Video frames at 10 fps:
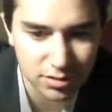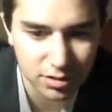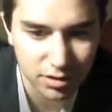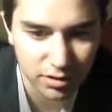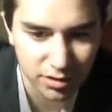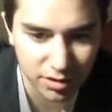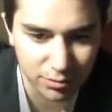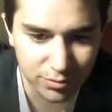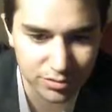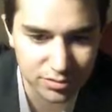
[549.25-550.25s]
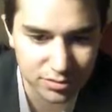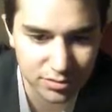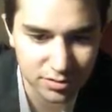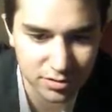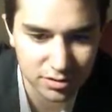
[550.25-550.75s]
Alright, well there's
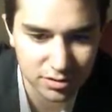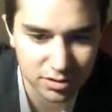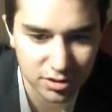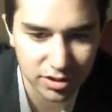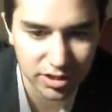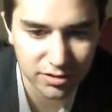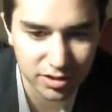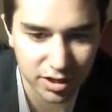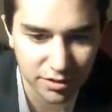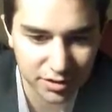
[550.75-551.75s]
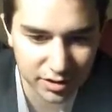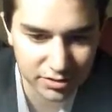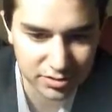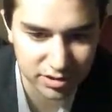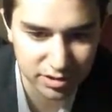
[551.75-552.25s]
Clearly nothing else
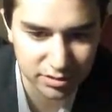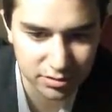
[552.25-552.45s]
here.